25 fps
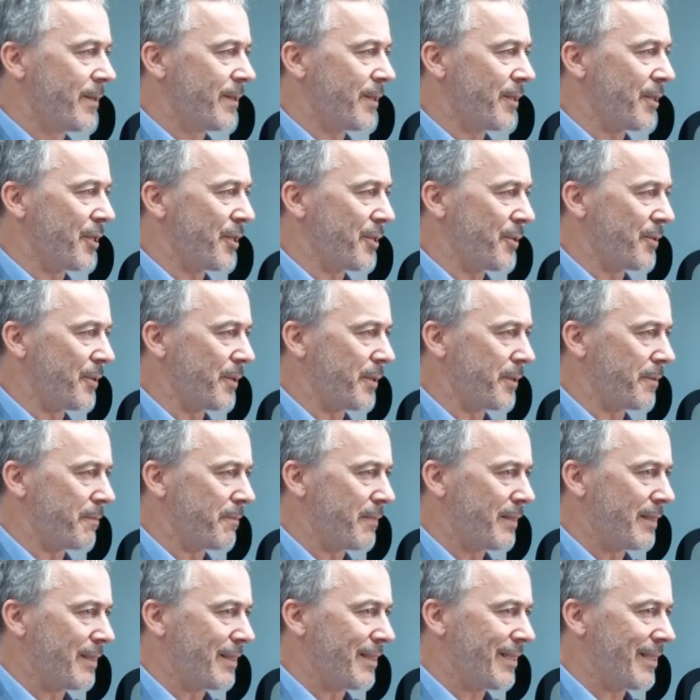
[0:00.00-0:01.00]
and you're going,
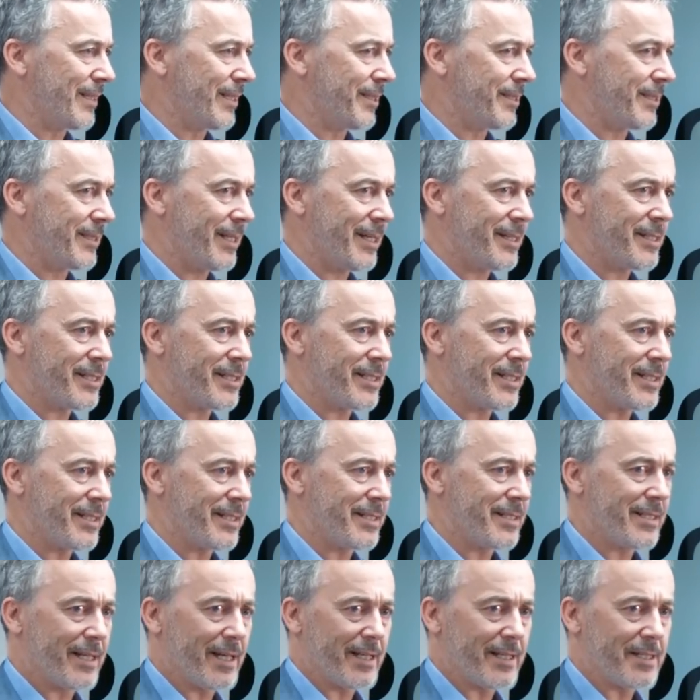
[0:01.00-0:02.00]
essentially
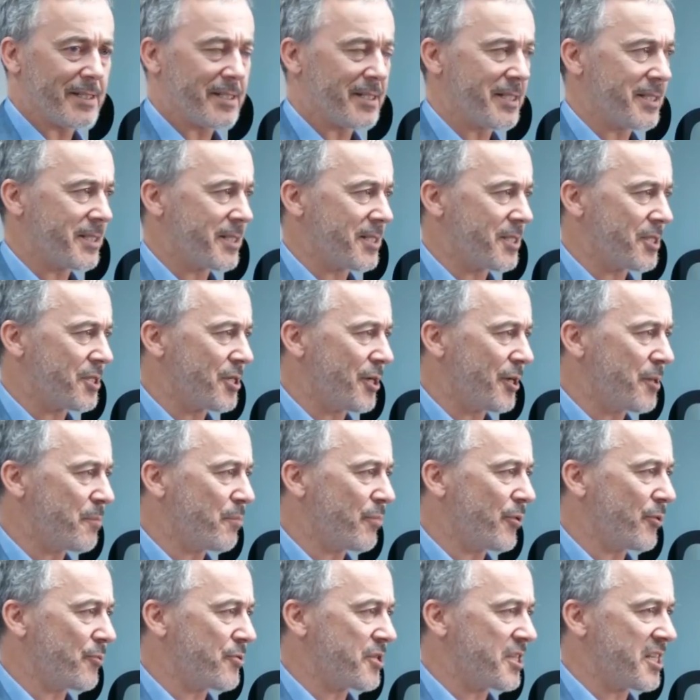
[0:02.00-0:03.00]
intelligence is now
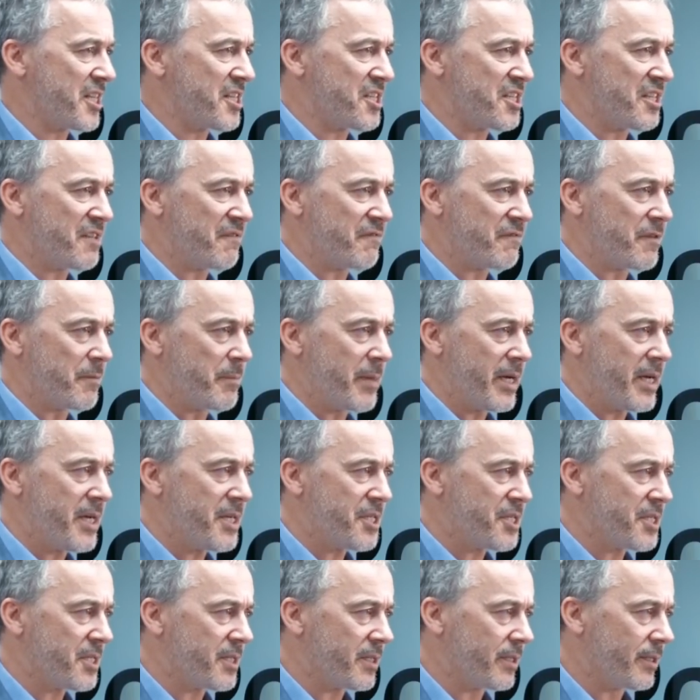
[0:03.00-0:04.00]
processed
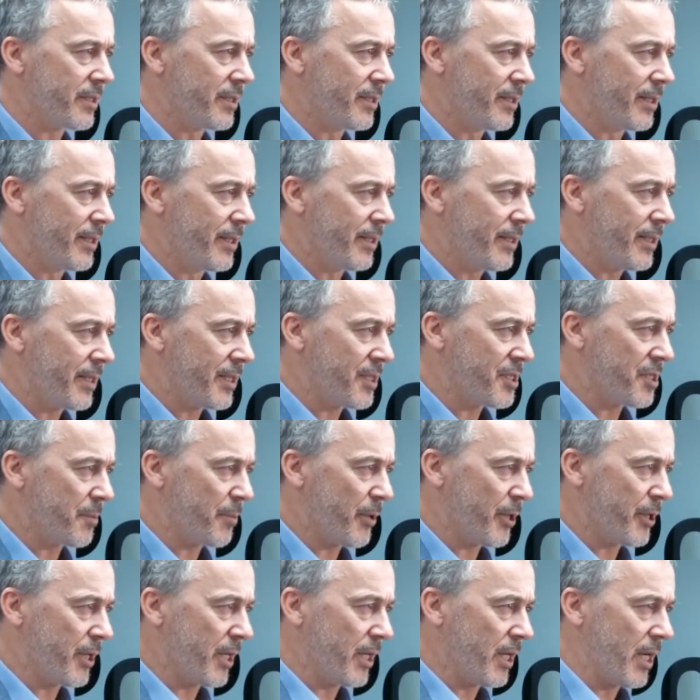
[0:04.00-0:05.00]
information. It's
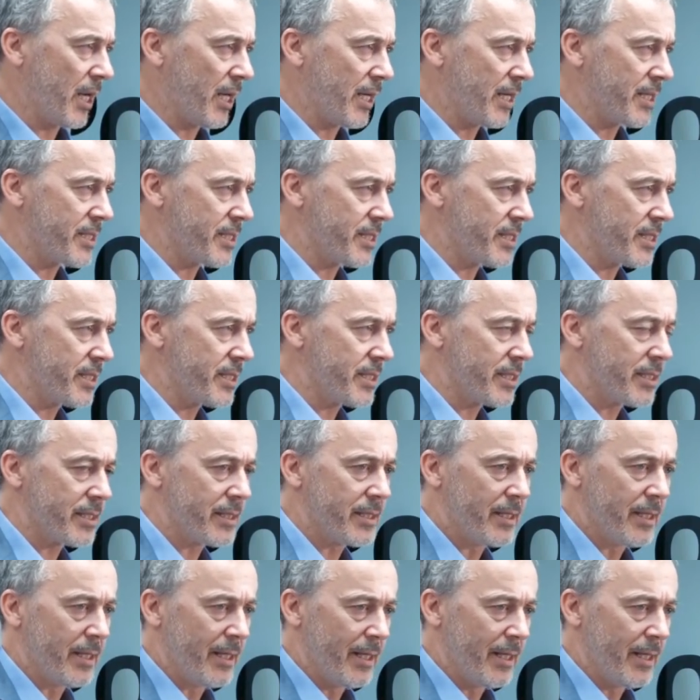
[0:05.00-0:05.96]
about analysis.